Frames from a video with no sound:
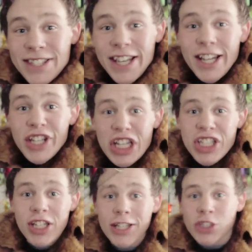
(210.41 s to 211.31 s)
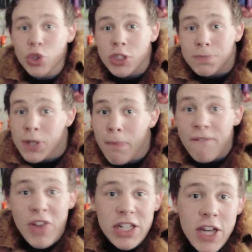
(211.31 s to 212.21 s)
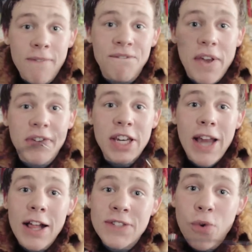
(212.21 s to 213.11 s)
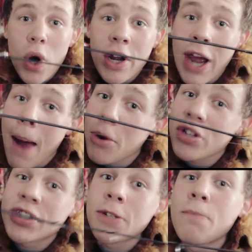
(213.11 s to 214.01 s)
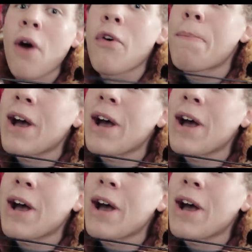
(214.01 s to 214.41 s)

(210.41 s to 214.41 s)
Limited edition, let's do some simple fishing. $50 for a combo, let's get some